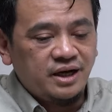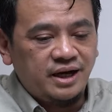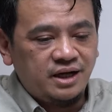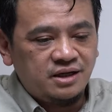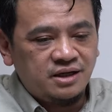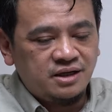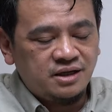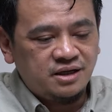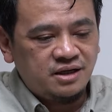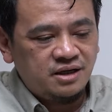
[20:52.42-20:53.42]
And
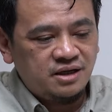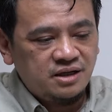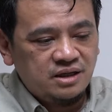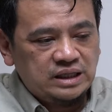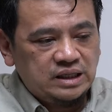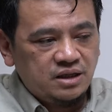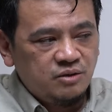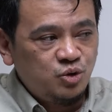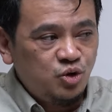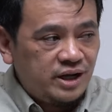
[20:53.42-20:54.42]

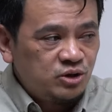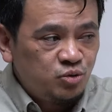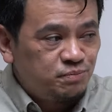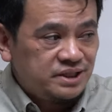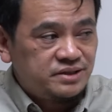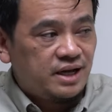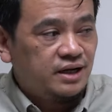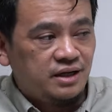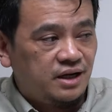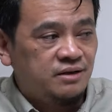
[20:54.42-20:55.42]
would you like to present
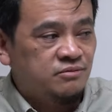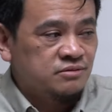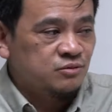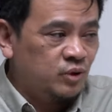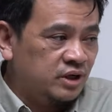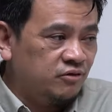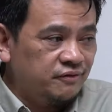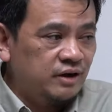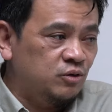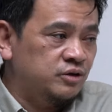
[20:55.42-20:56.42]
it in one
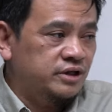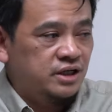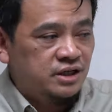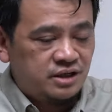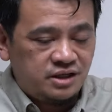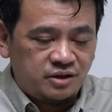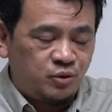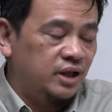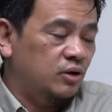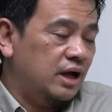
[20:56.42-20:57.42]
of our,
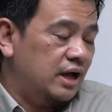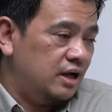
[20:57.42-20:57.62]
well,